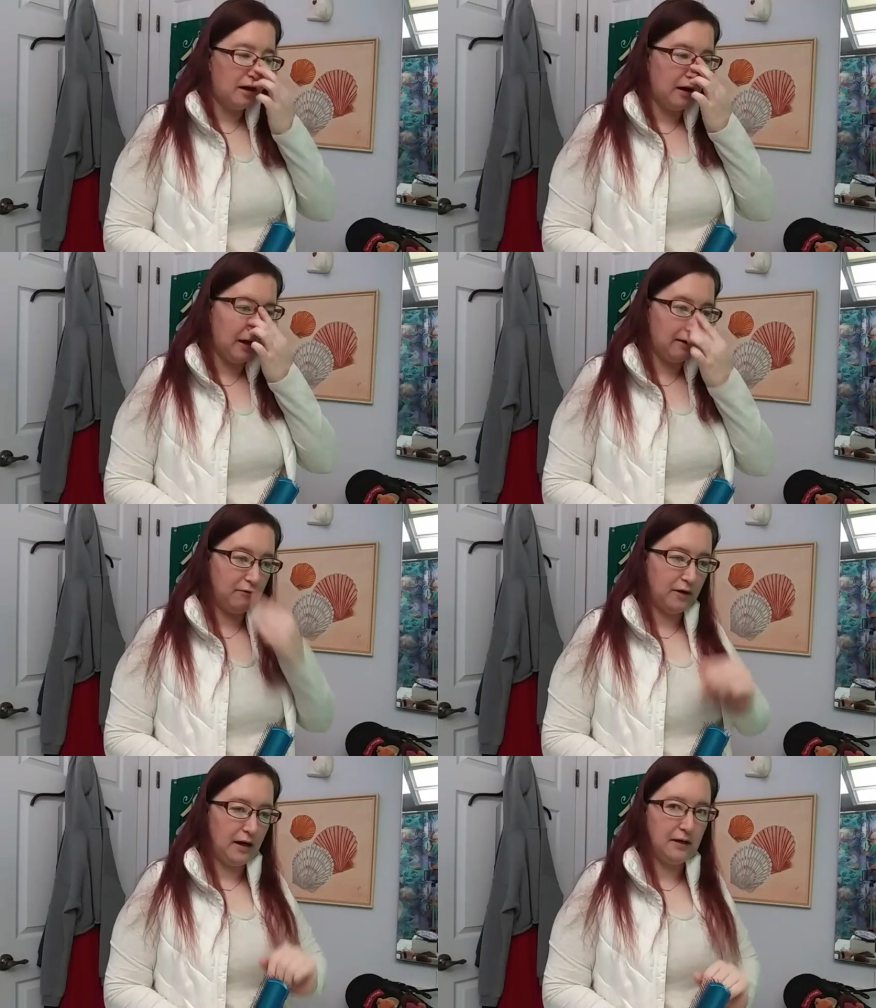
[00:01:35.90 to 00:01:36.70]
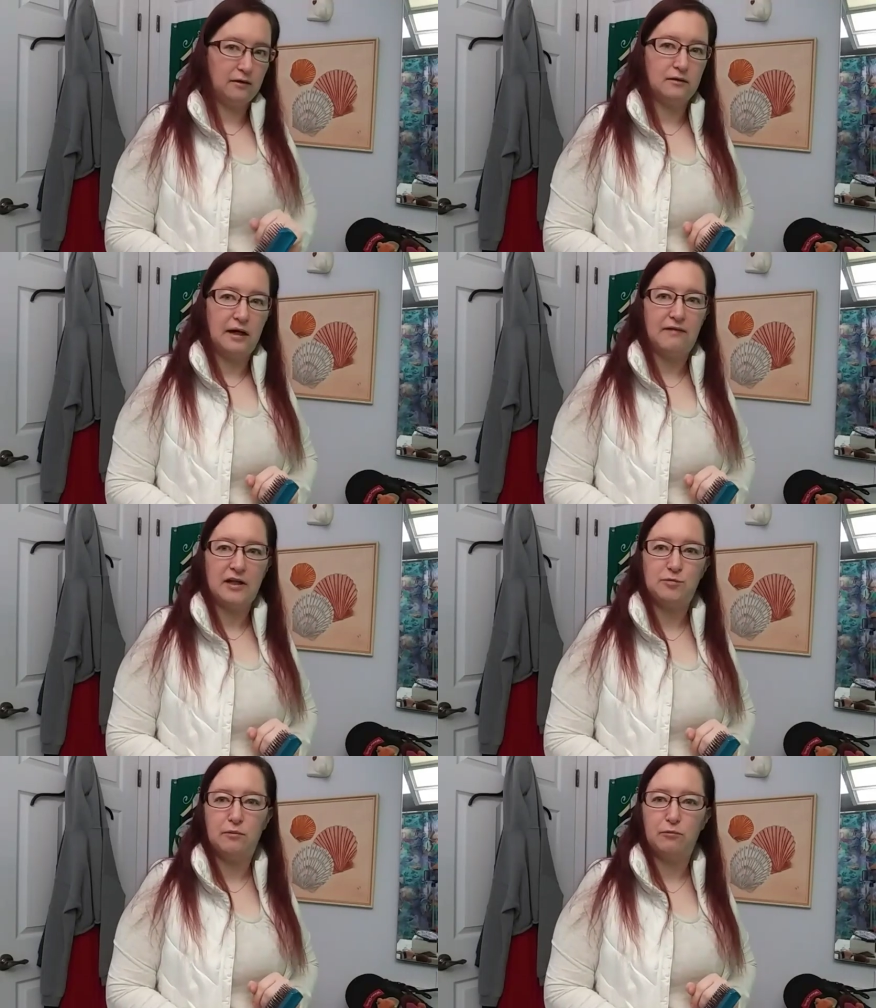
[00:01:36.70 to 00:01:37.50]
Uh, where I learned I've
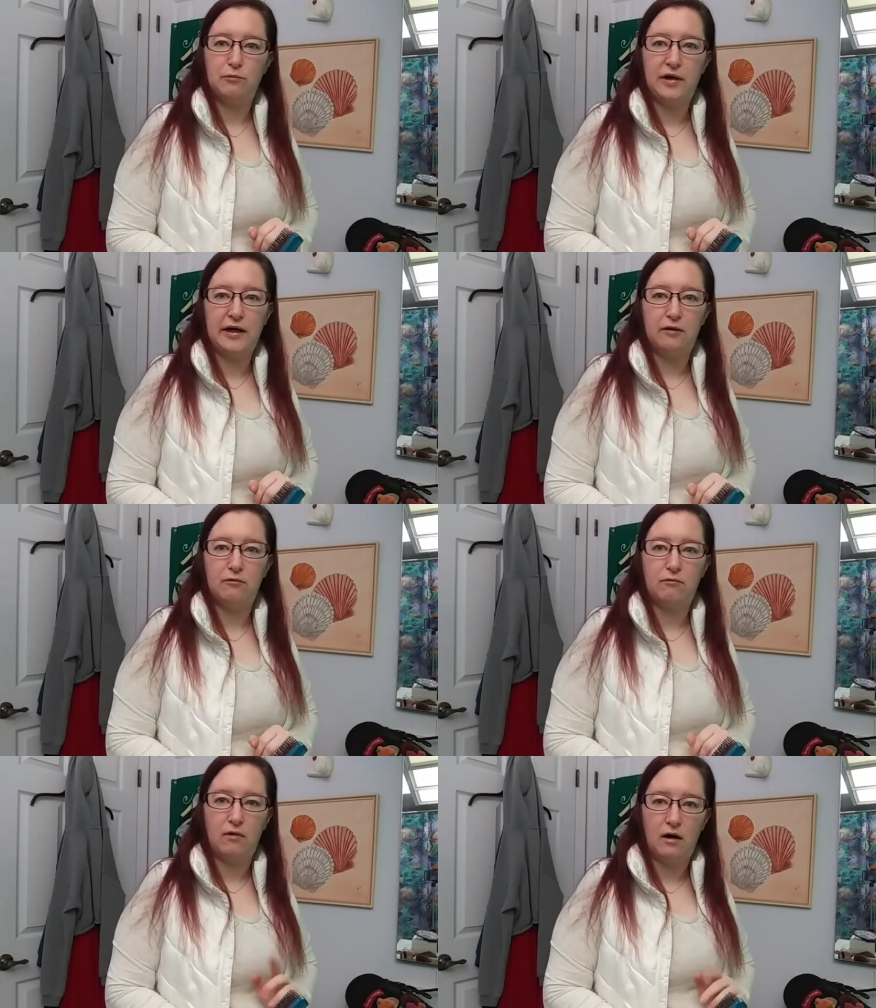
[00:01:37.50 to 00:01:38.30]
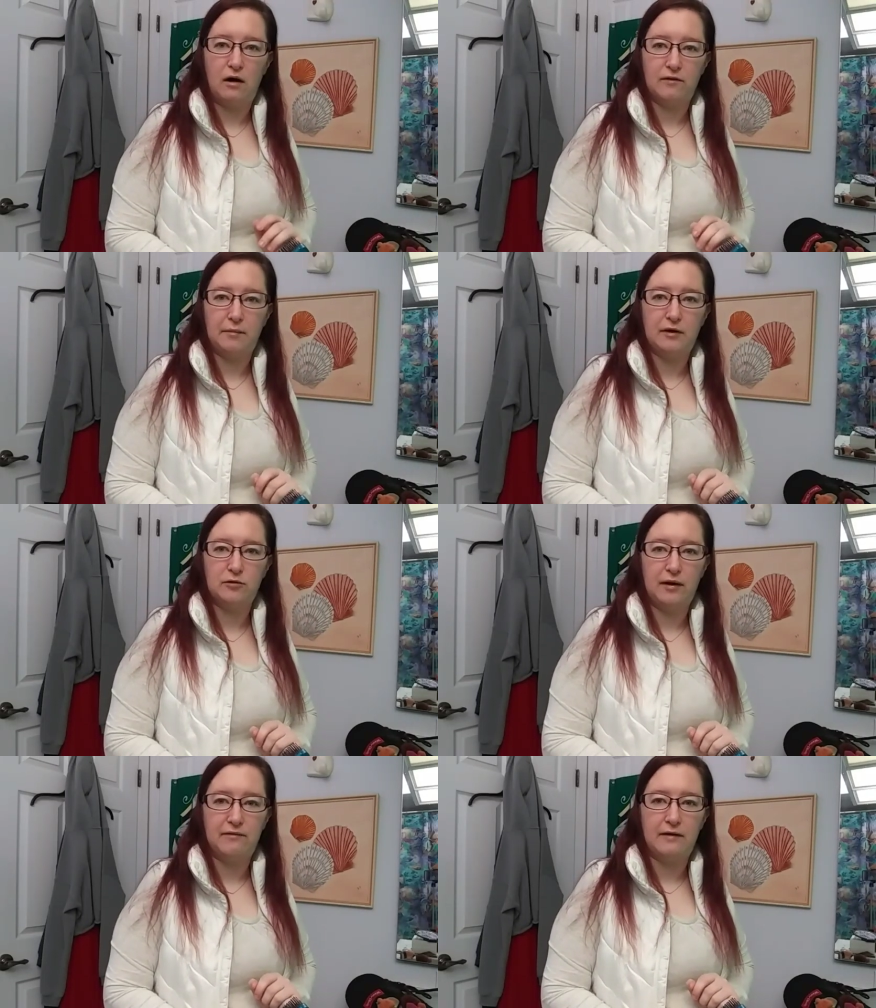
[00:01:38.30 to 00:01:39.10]
actually been braiding wrong for about
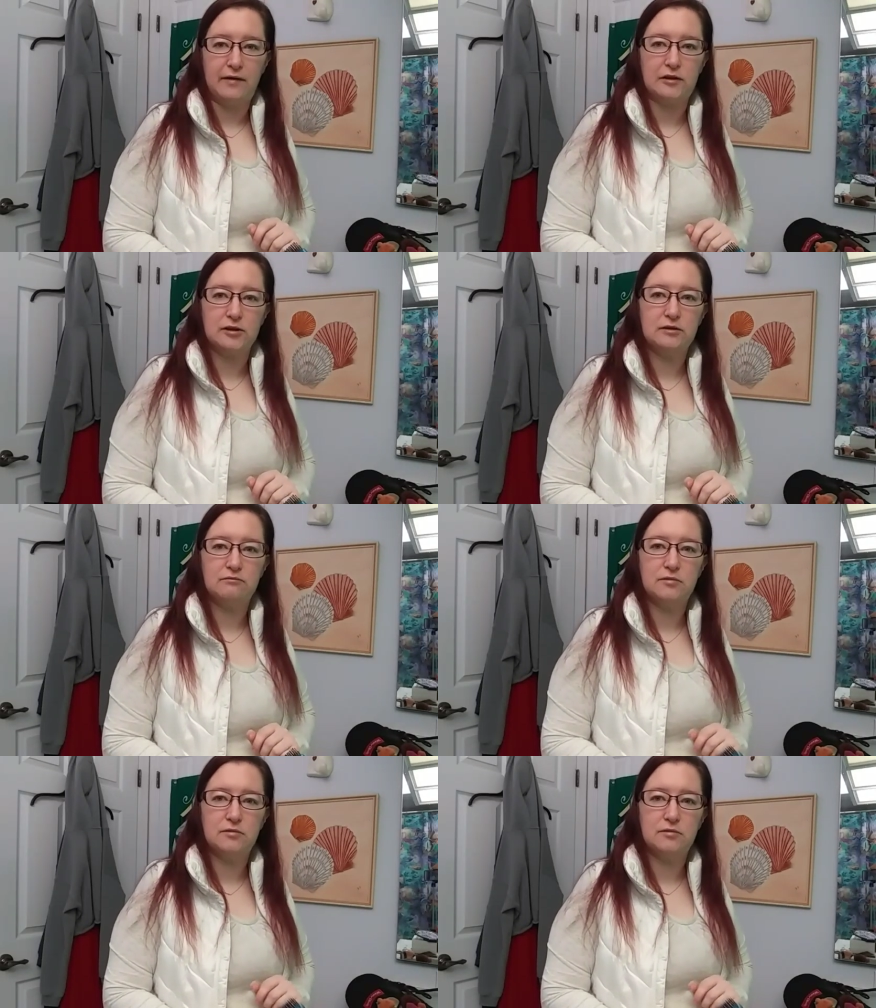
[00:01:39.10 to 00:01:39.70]
25 years.